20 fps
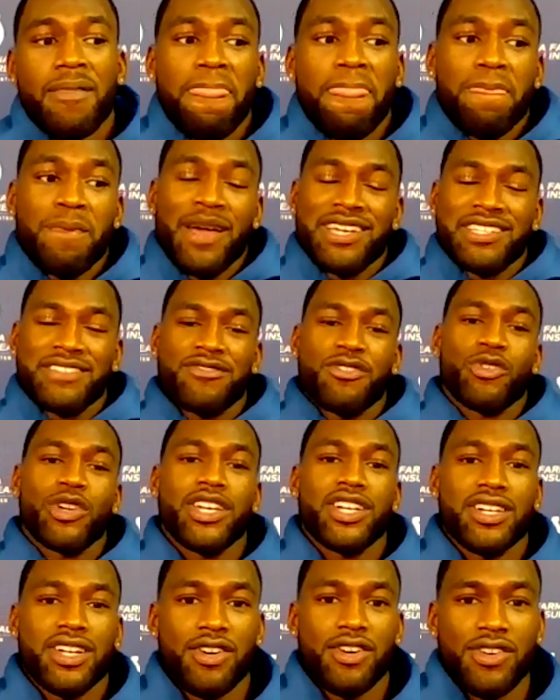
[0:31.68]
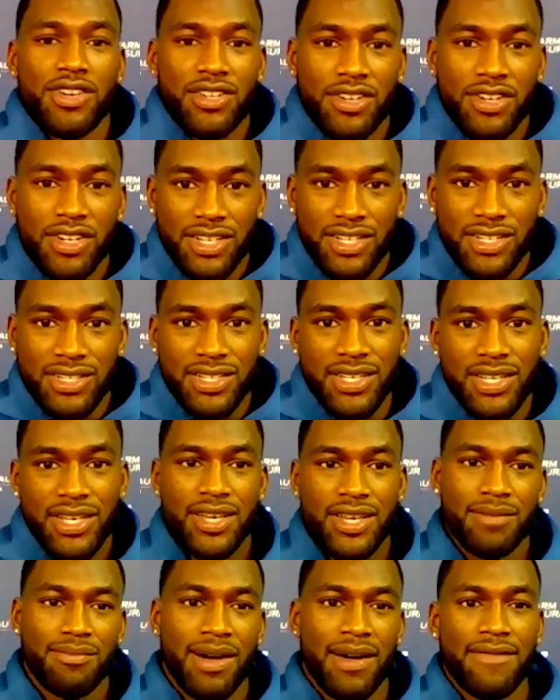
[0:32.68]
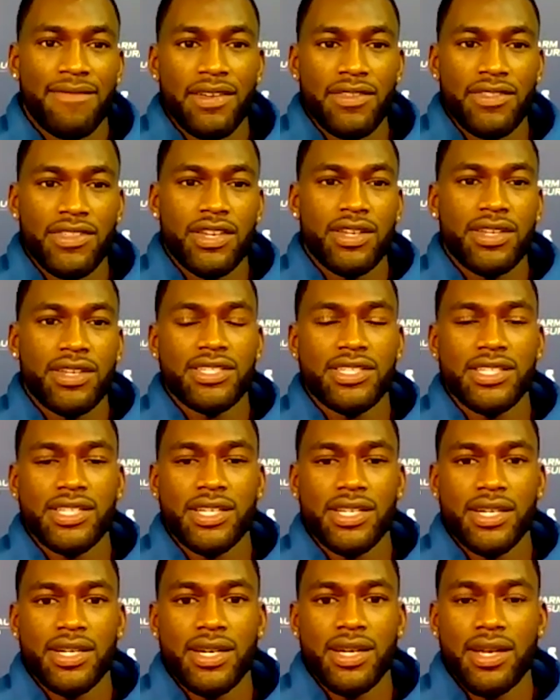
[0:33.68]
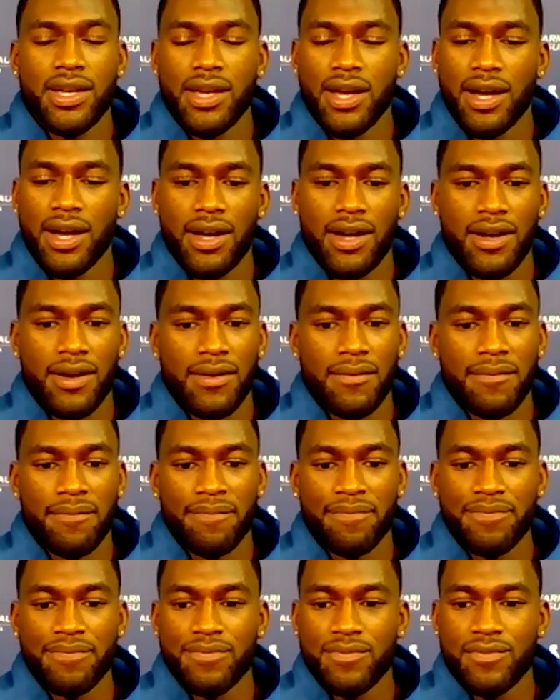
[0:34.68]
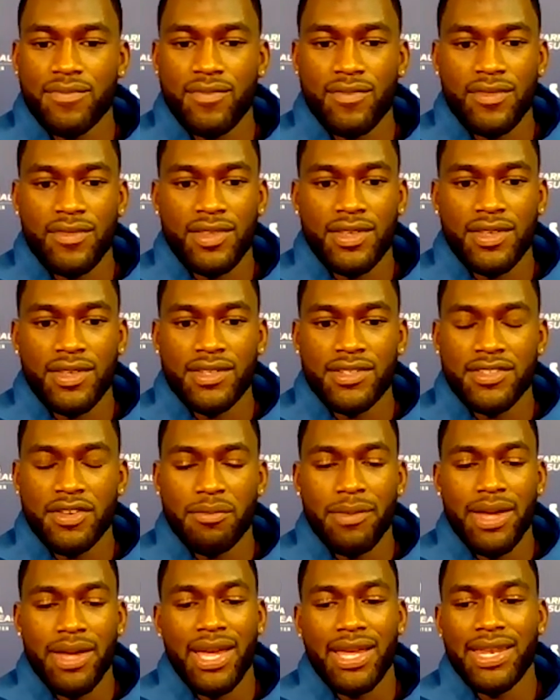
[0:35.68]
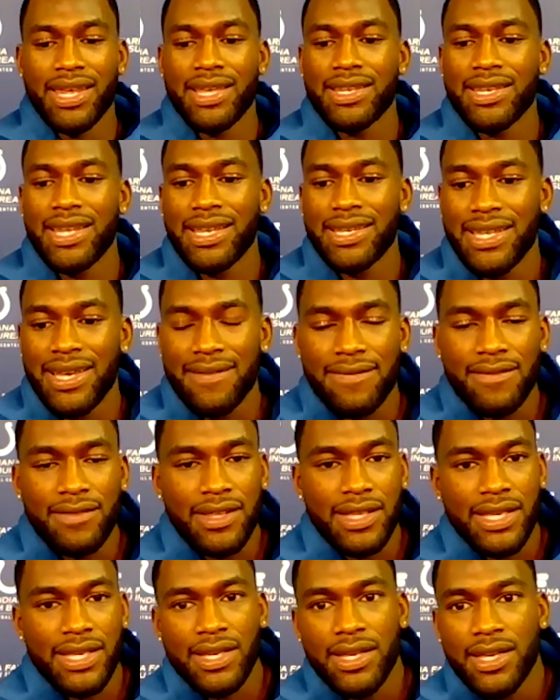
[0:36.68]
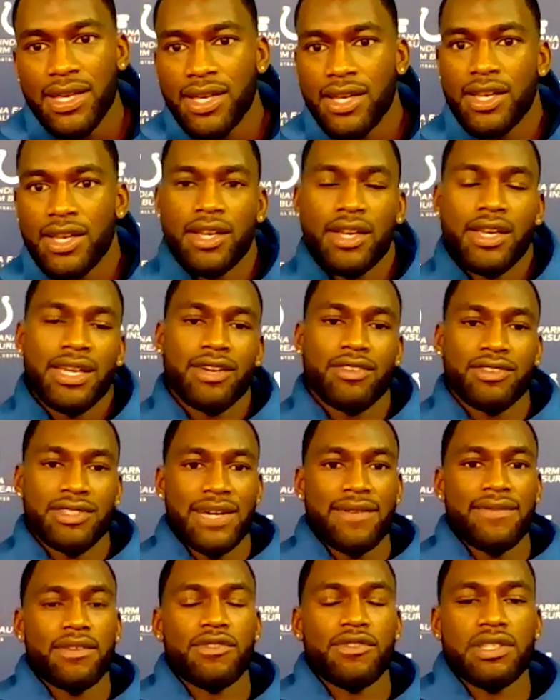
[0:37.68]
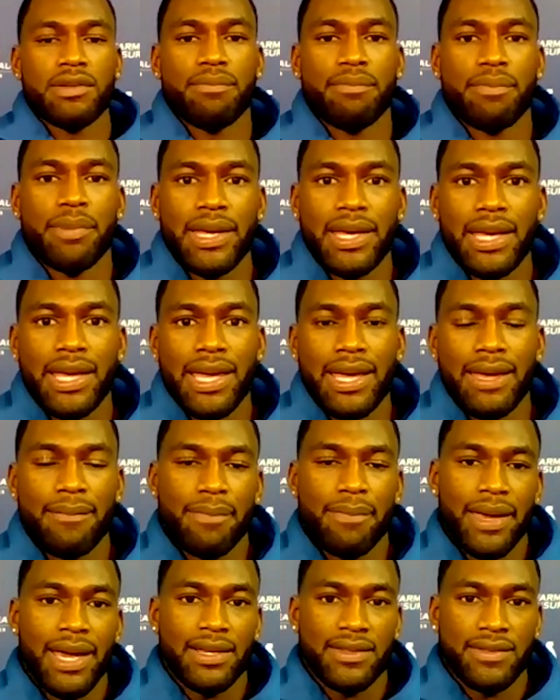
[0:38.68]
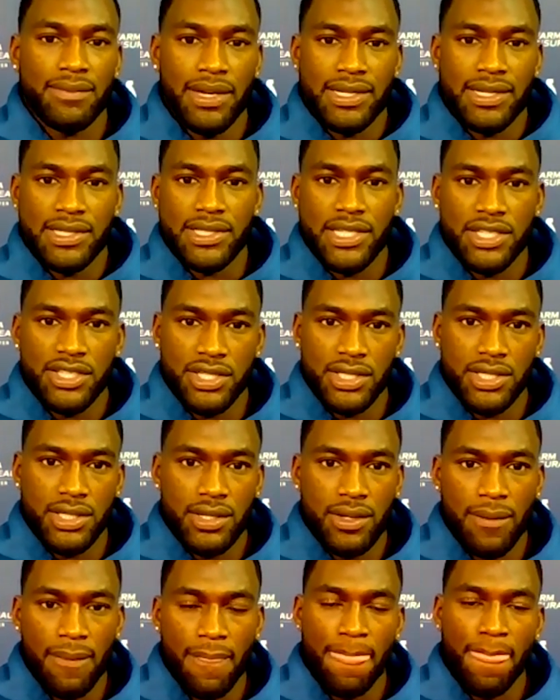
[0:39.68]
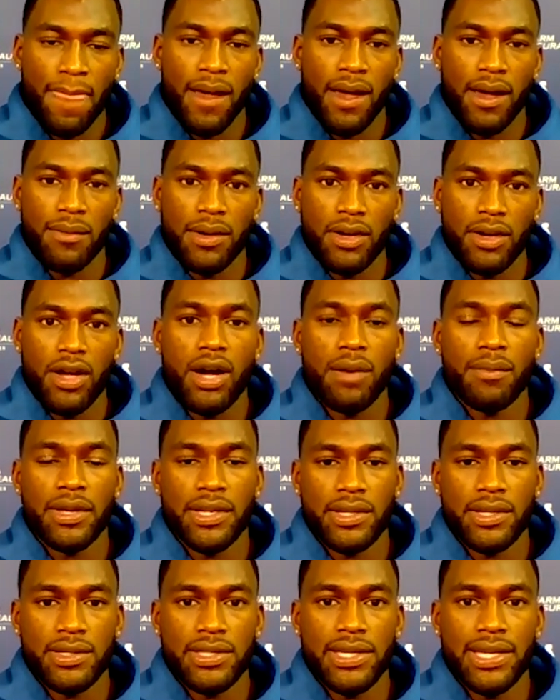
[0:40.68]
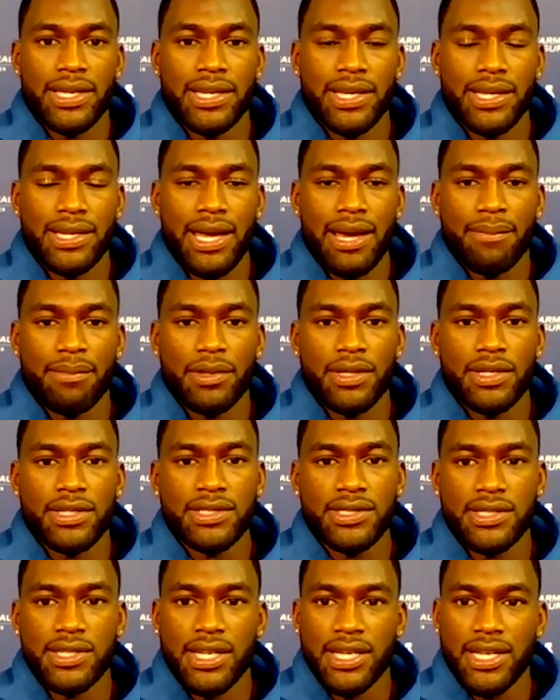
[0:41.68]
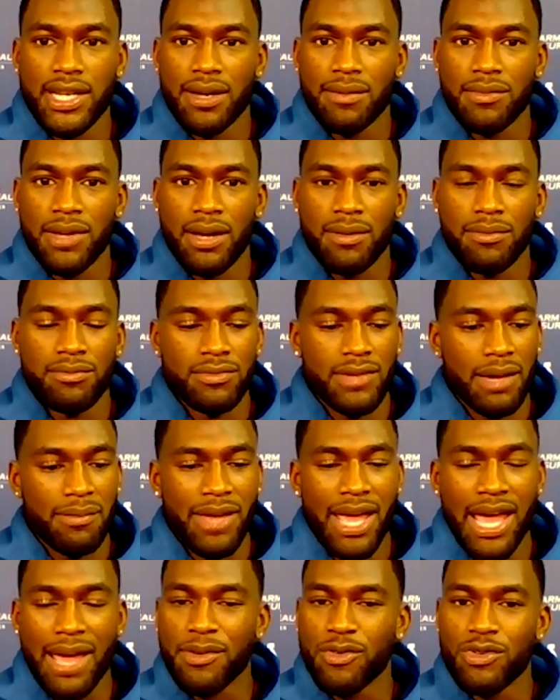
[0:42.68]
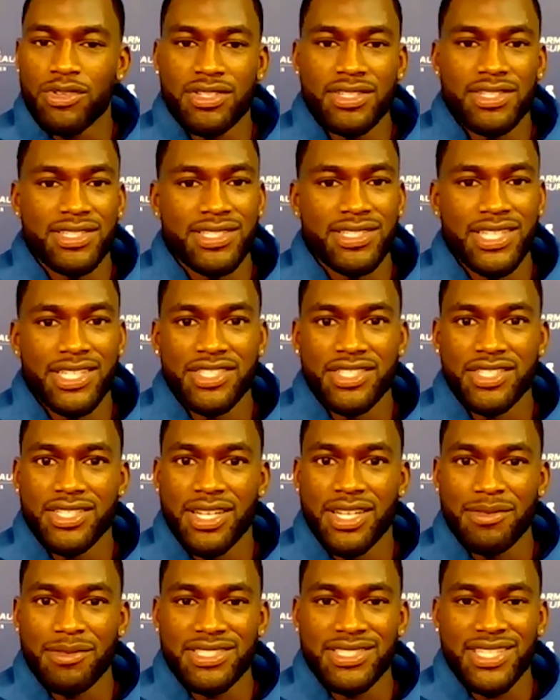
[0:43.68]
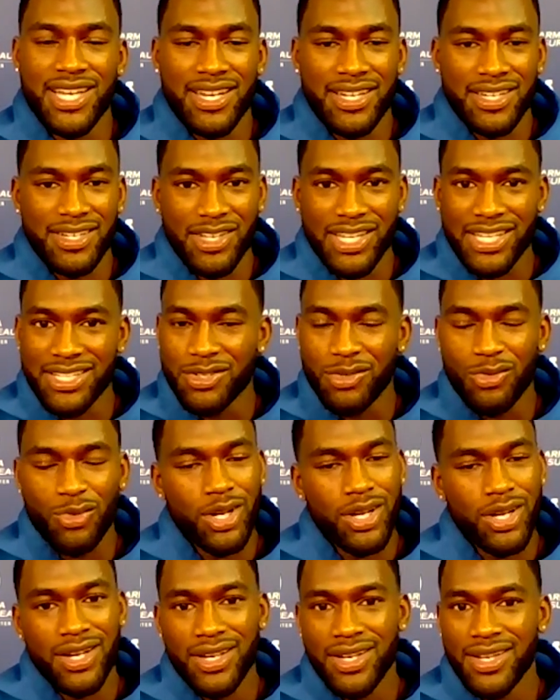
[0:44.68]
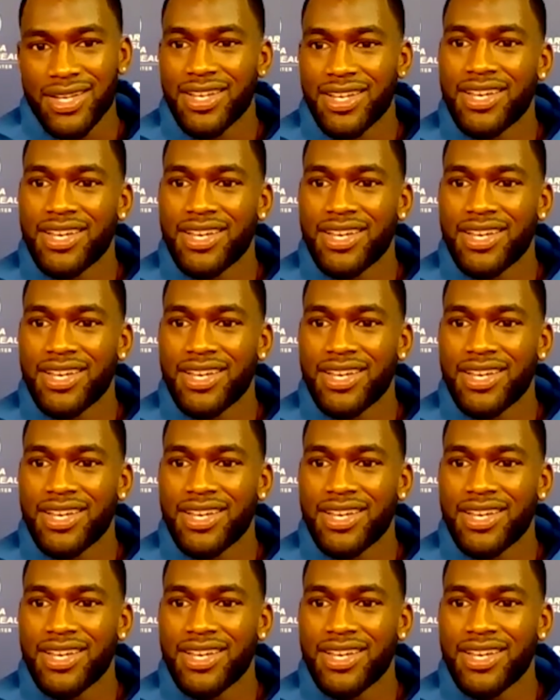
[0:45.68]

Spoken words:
past 4 year, going on my fifth year this year. So man, it definitely was a big impact on my decision. I'm coming to Indianapolis, and I'm happy with the decision. I'm excited to get to work.